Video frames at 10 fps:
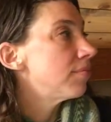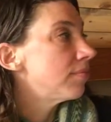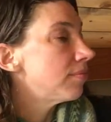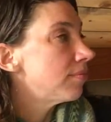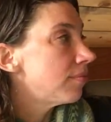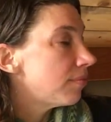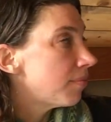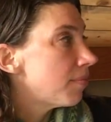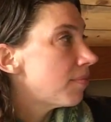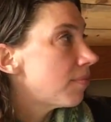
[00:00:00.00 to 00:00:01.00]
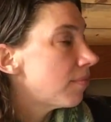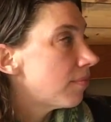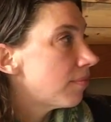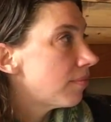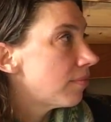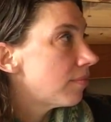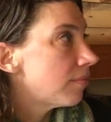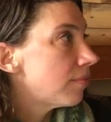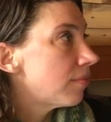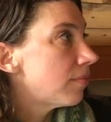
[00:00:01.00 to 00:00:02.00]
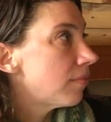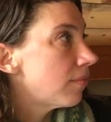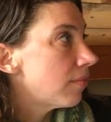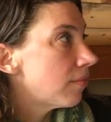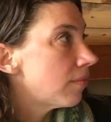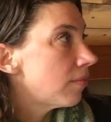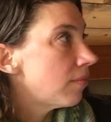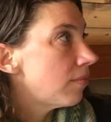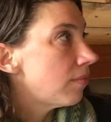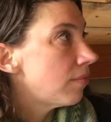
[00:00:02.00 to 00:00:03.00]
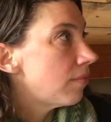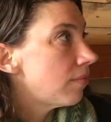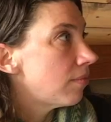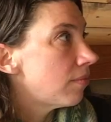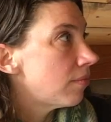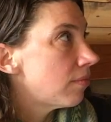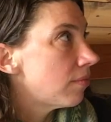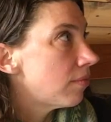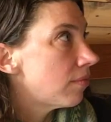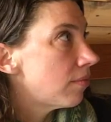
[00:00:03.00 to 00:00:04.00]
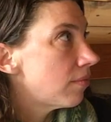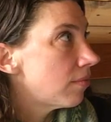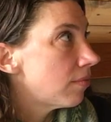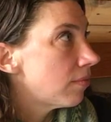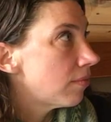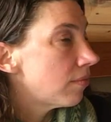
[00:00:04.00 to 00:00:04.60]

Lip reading: [no speech]